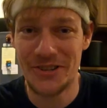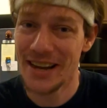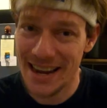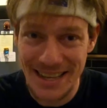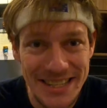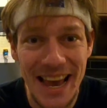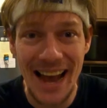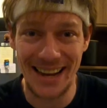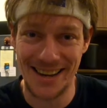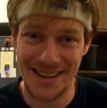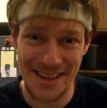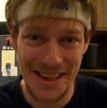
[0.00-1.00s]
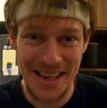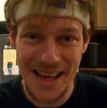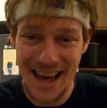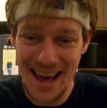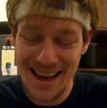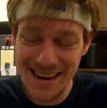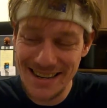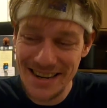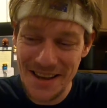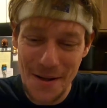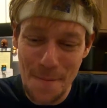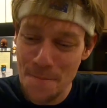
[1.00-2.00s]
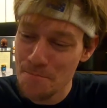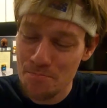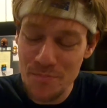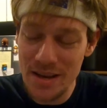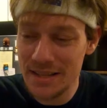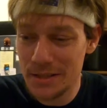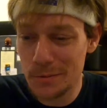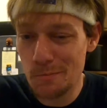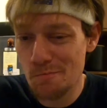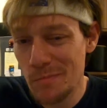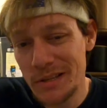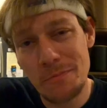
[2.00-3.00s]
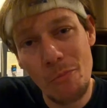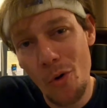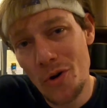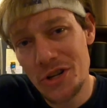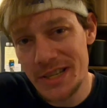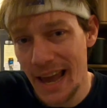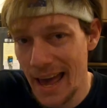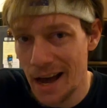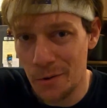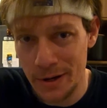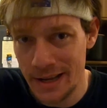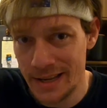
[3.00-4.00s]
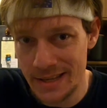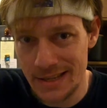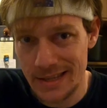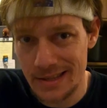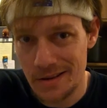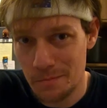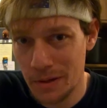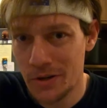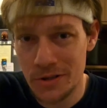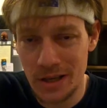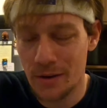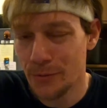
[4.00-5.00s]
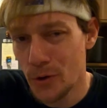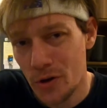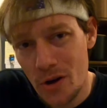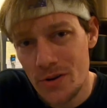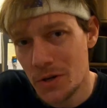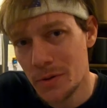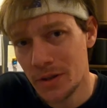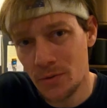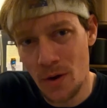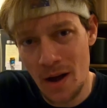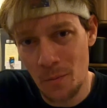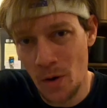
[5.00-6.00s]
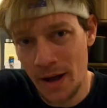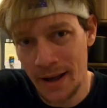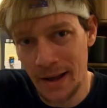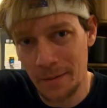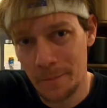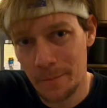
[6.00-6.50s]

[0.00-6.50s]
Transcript: you get a sanger. And it's more just how it is, because if you don't do it the right way,